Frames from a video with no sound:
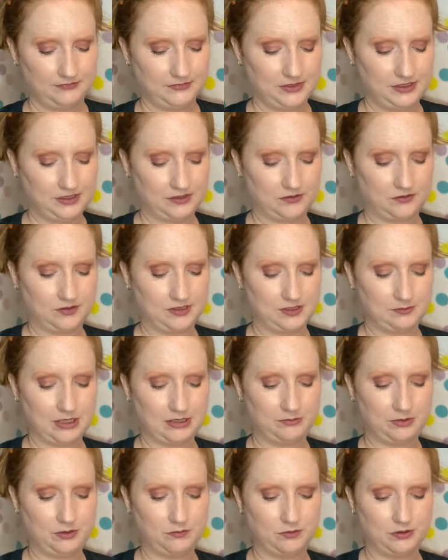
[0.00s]
So this
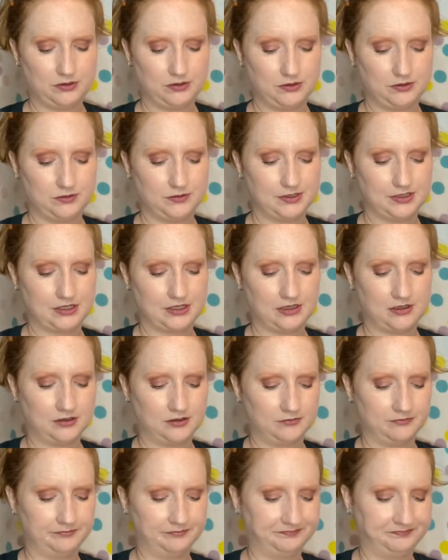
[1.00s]
might be one of those
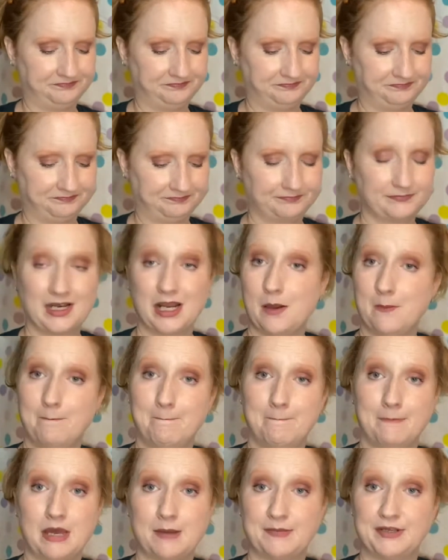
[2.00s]
um,
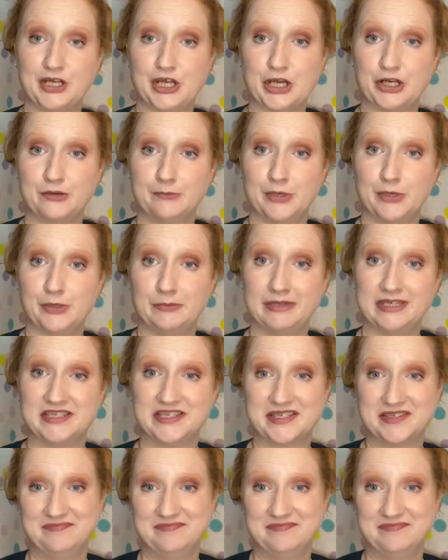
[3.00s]
mama-daughter moments.